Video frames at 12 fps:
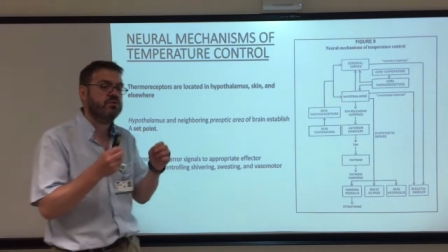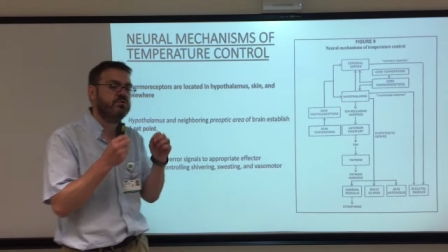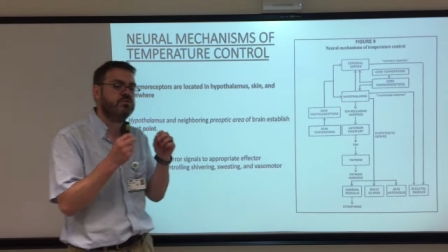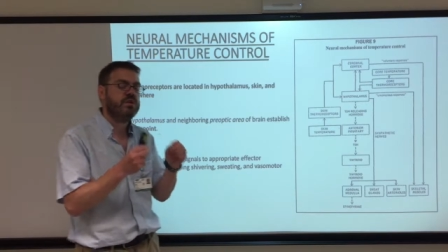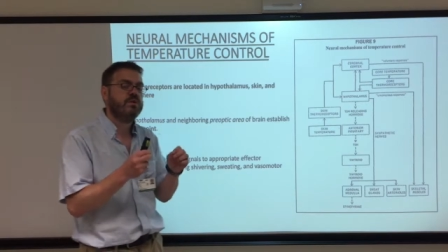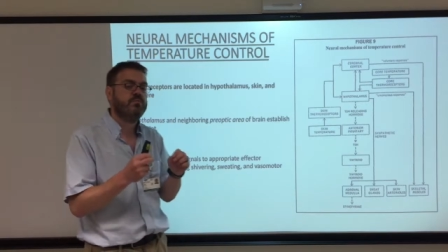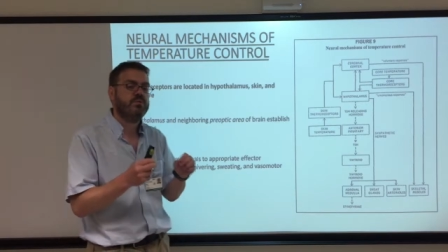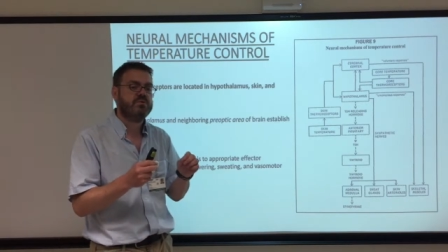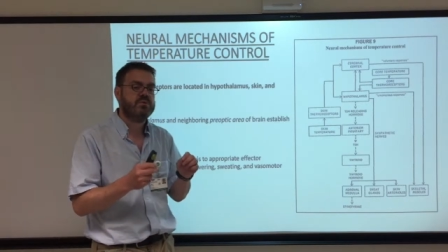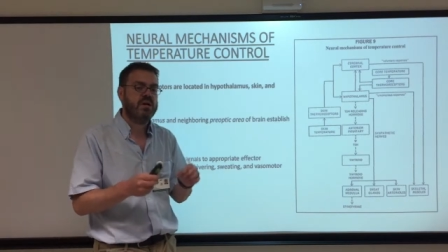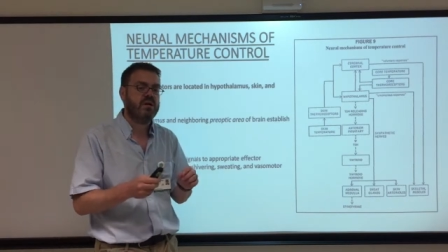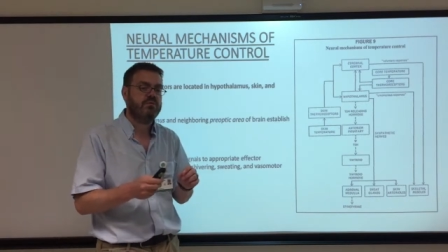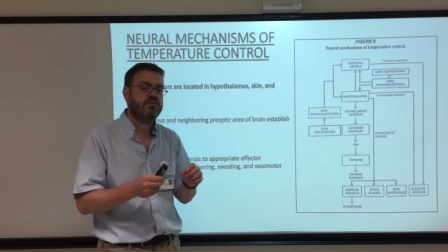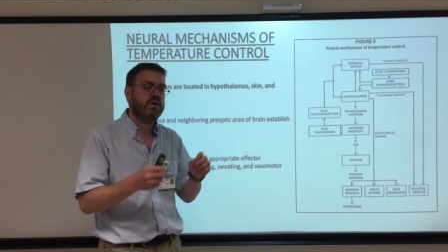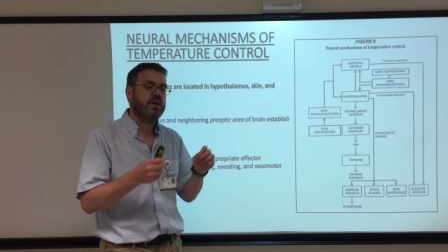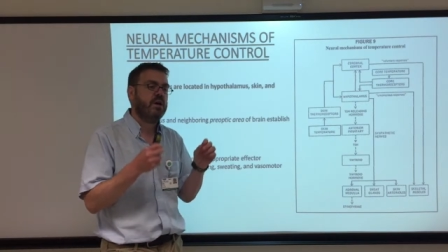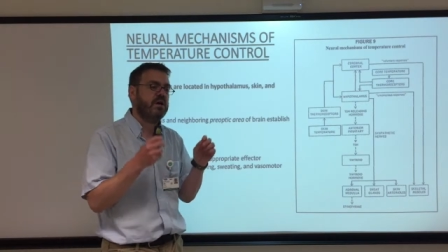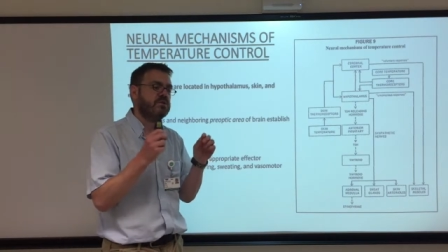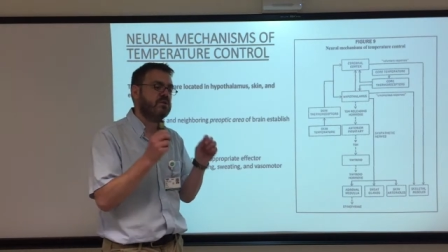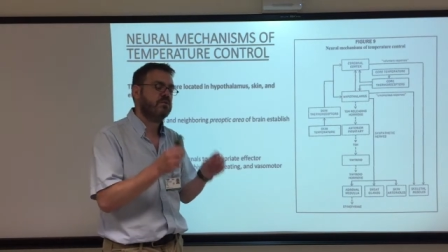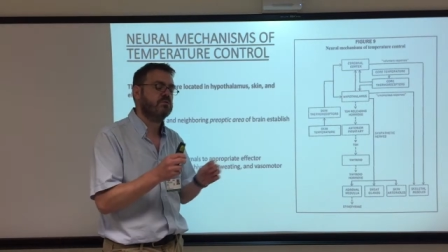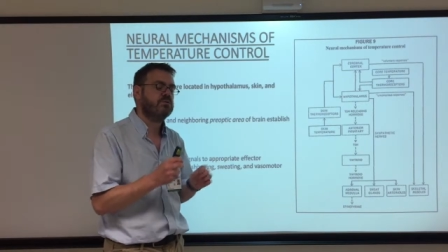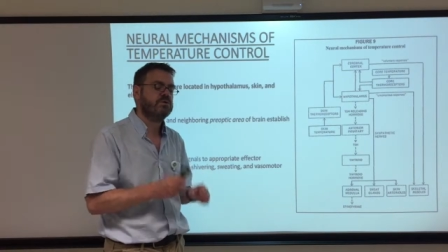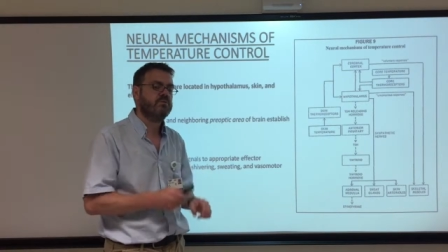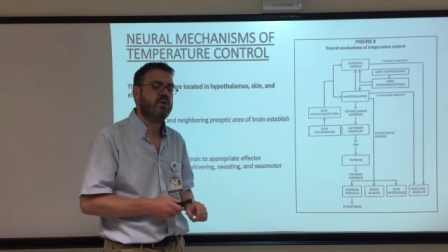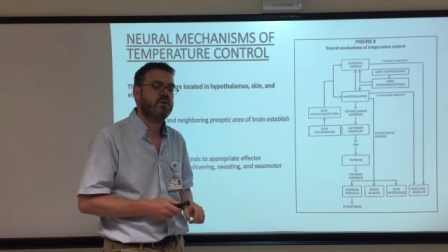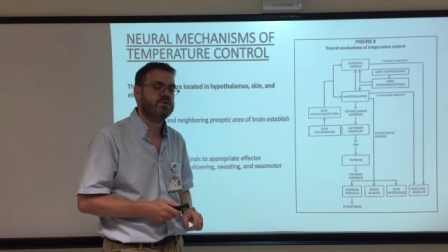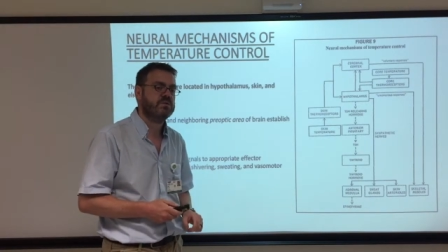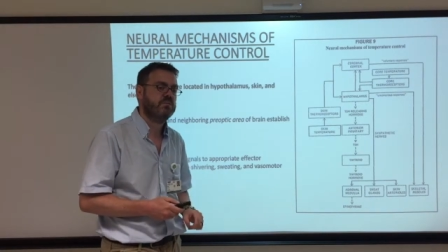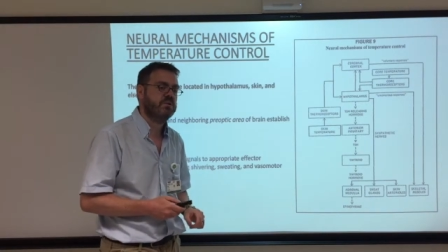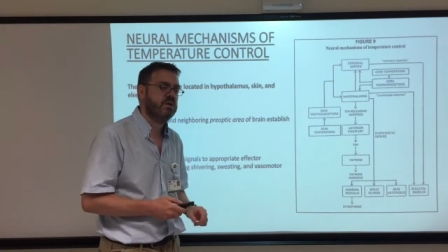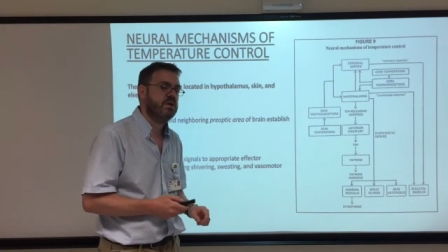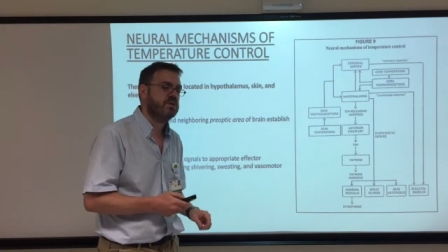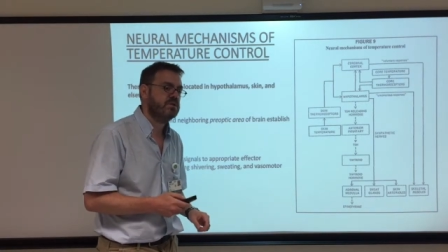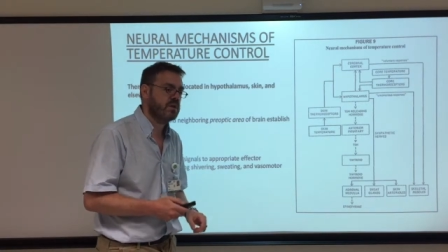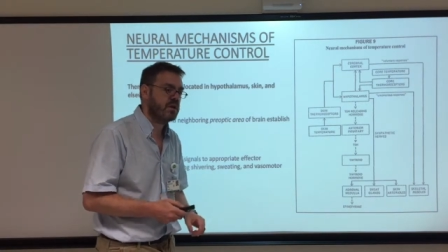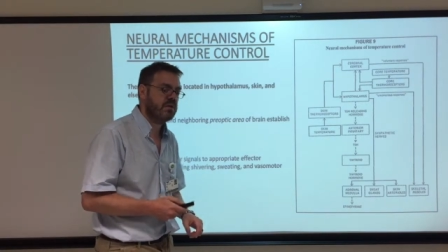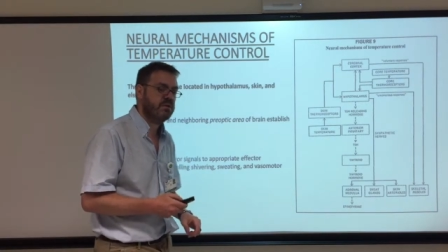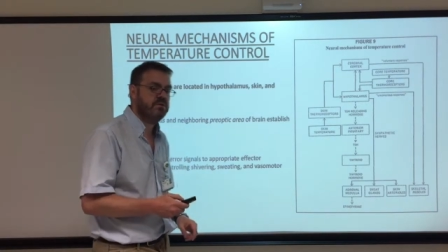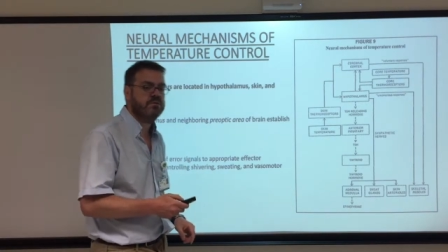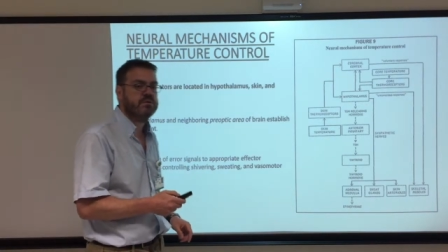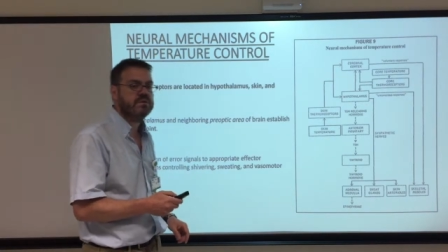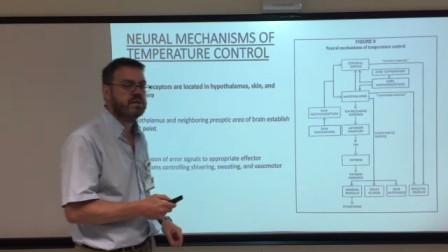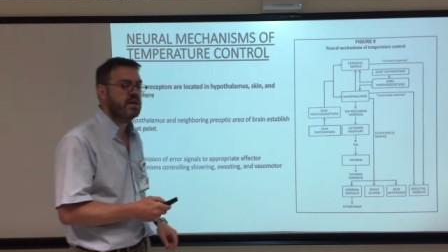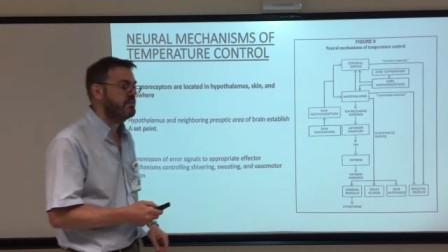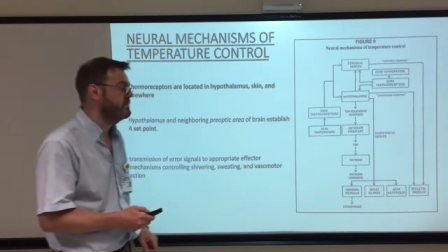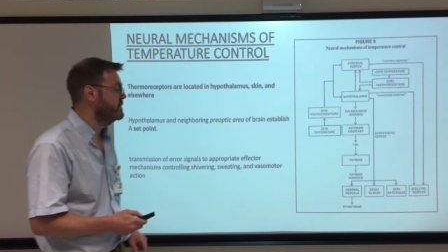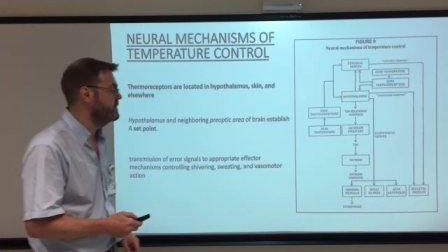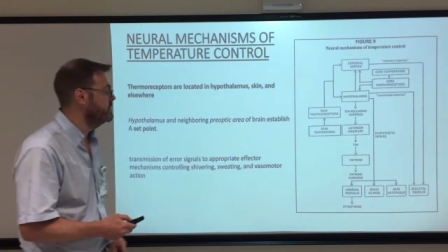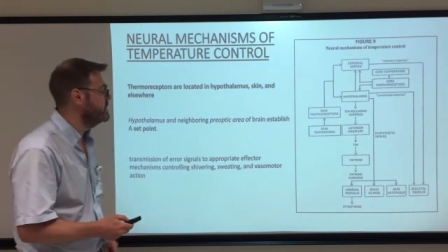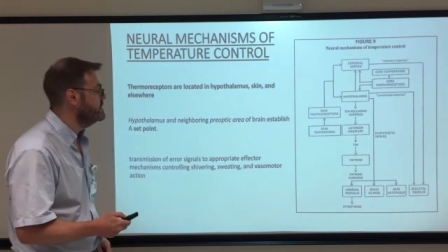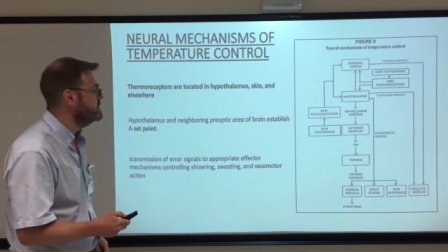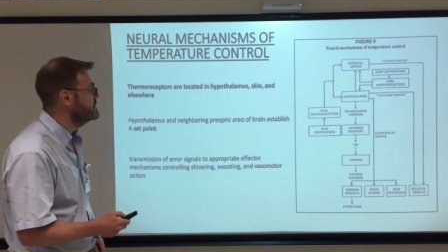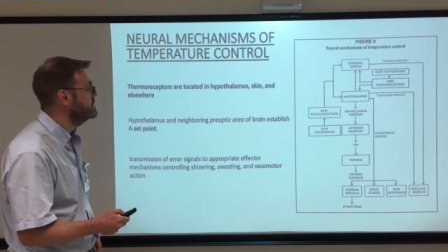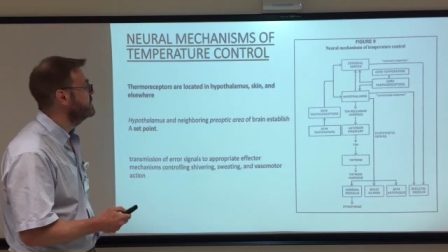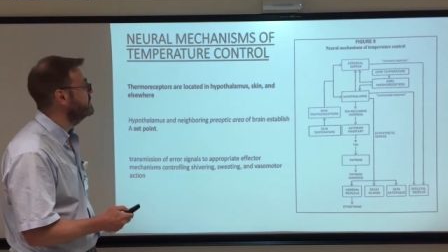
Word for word: you keep yourself as close as possible to that 37 degrees.